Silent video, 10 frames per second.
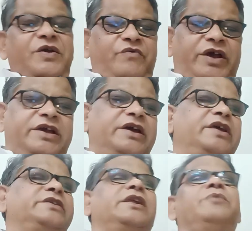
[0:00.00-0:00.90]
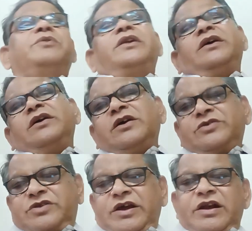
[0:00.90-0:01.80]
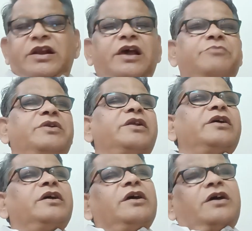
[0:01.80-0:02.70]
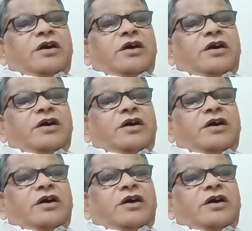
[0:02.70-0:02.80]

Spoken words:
vicarious liability, state liability,